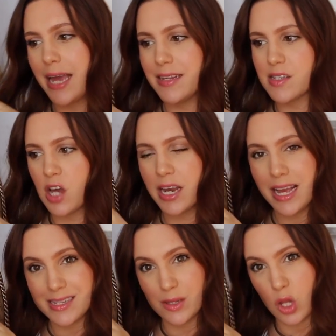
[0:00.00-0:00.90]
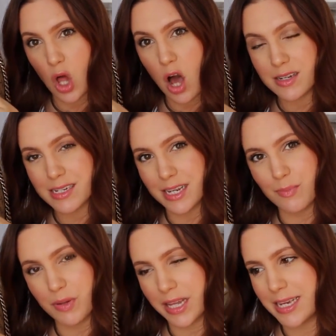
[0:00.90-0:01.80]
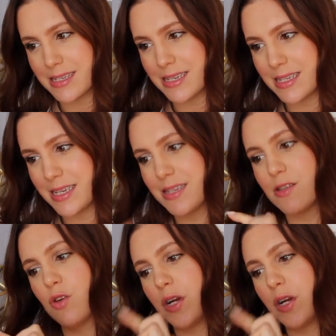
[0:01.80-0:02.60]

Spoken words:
and it's not as locked in place as this.